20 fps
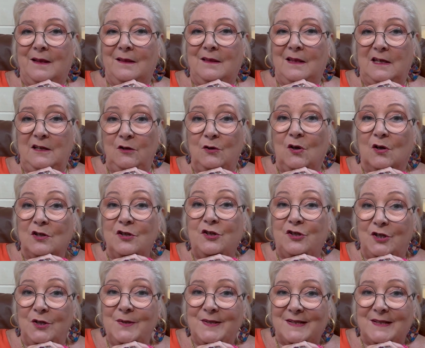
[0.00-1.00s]
then you've got to
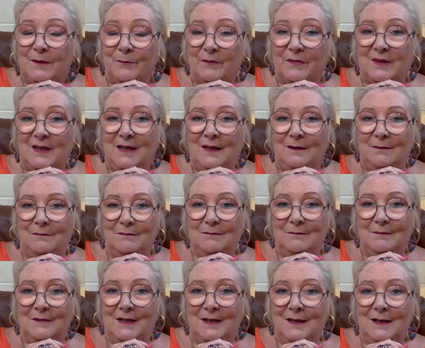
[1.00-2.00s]
do something.
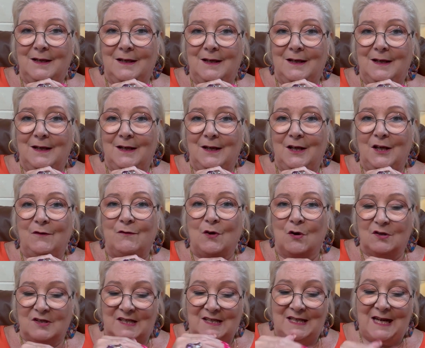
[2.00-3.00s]
You've
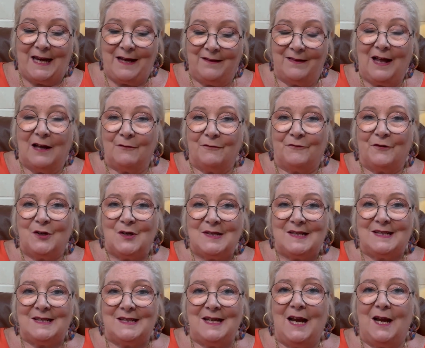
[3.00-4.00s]
got to take that
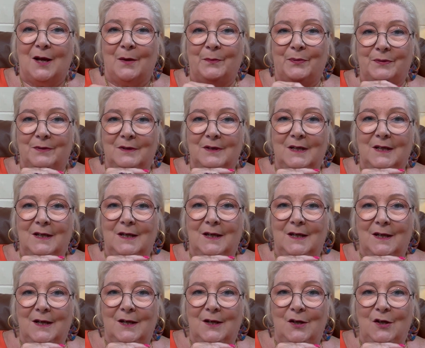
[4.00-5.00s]
first step.
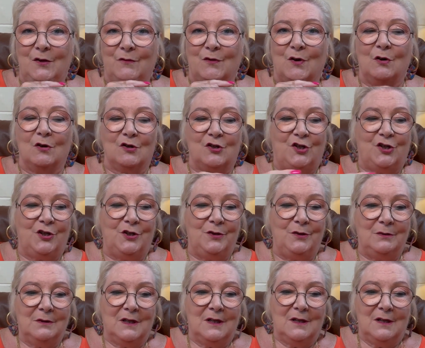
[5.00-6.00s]
You've got
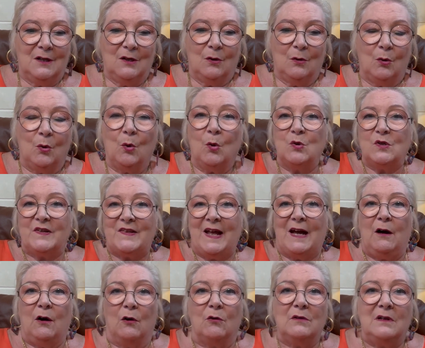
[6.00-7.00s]
to order
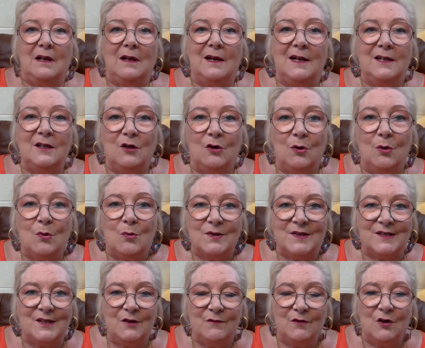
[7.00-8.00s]
that online
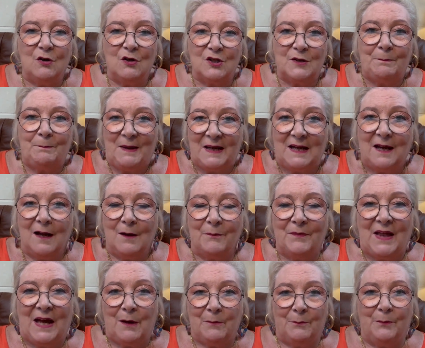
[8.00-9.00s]
course. You've got to pick
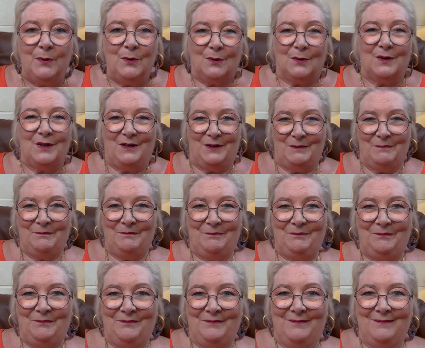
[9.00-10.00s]
up that book.
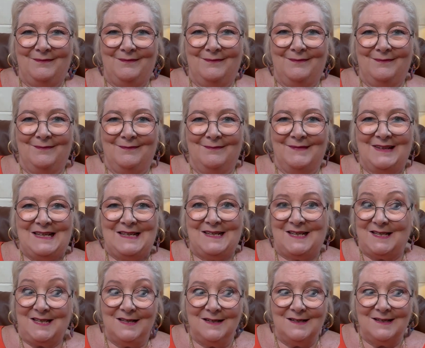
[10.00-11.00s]

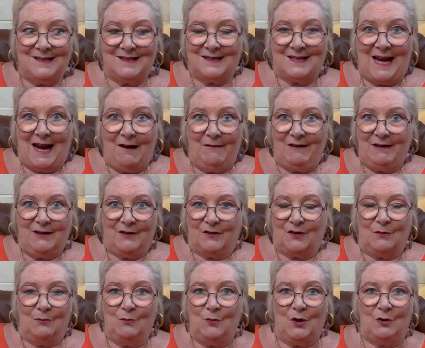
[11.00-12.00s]
Sitting and staring
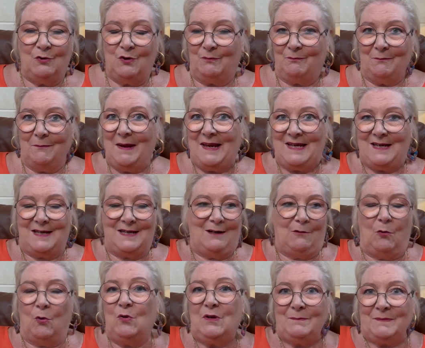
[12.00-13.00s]
at them won't make it
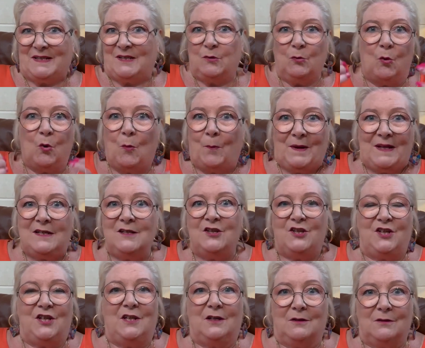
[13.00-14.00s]
all absorb
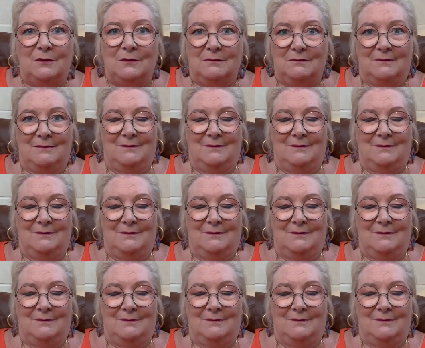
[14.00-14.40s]
into you.